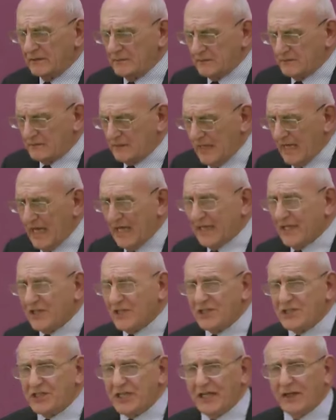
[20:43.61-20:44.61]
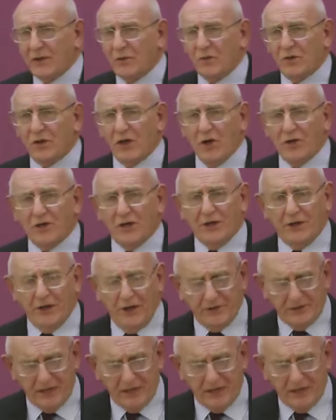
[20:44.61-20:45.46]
And I can sing without a doubt,